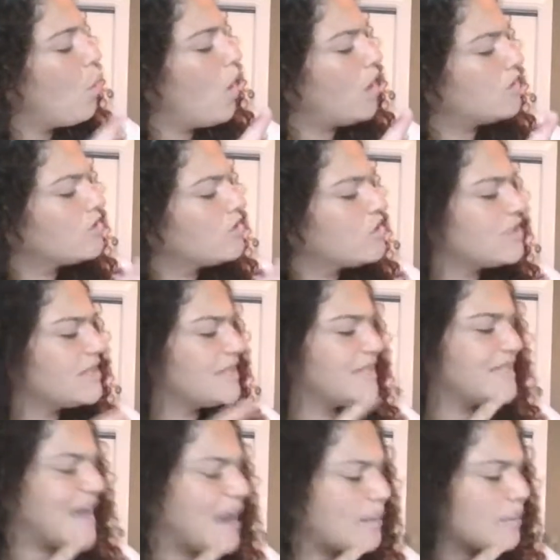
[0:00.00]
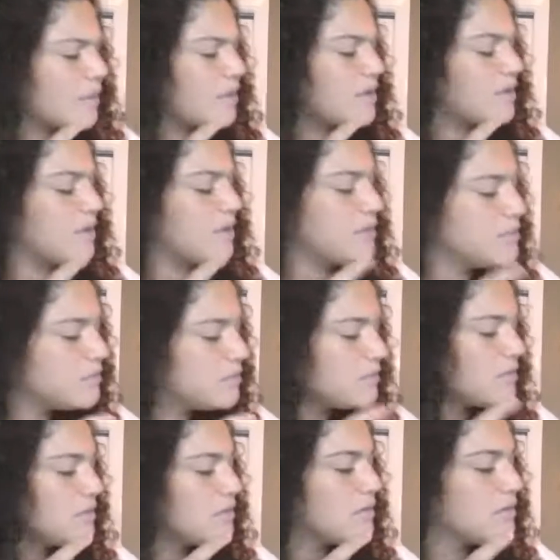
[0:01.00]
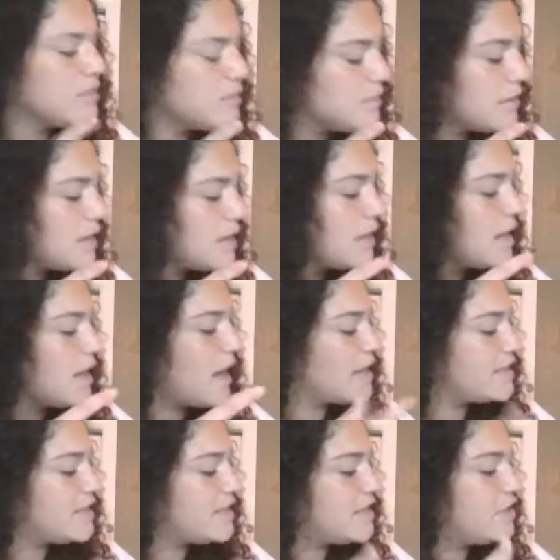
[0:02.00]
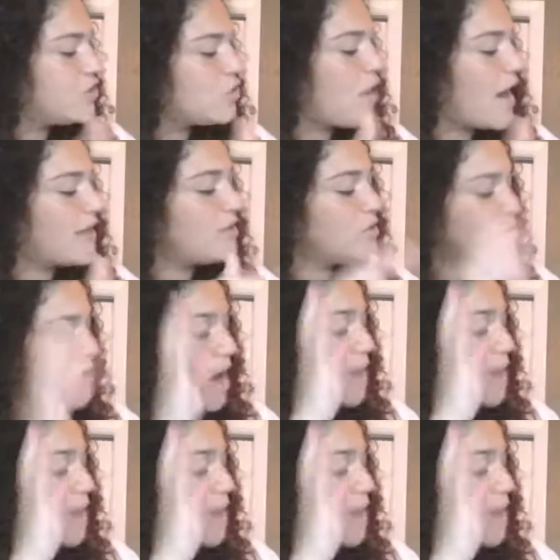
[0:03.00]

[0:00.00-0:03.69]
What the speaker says: Walter stammered as he tried to come